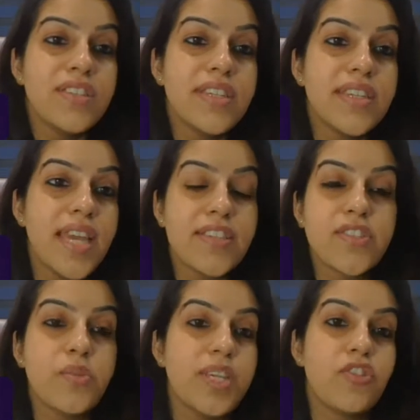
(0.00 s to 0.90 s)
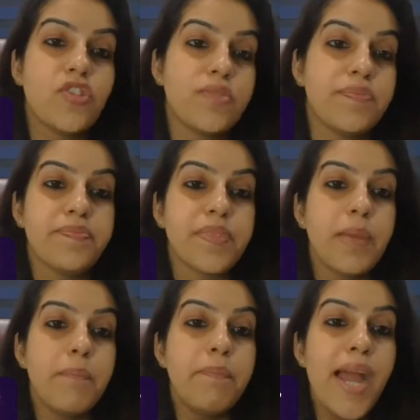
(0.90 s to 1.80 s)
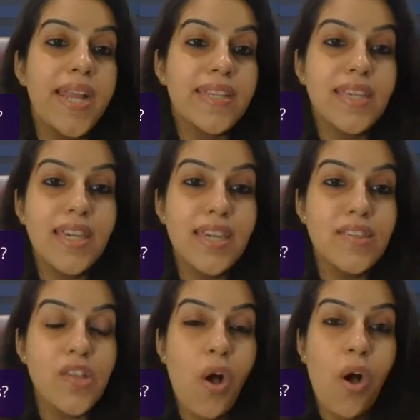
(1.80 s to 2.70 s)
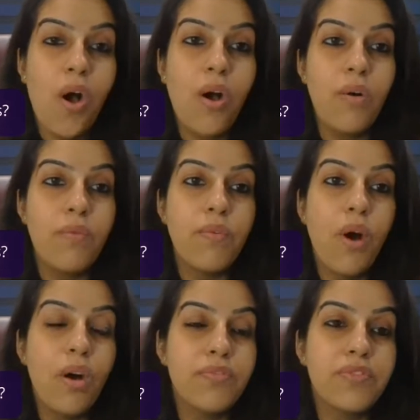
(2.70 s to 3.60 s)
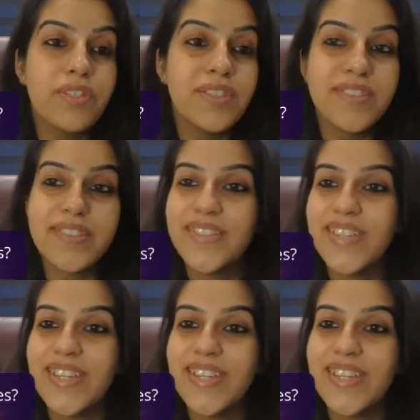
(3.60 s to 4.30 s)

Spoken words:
to the next question. Pancakes or waffles?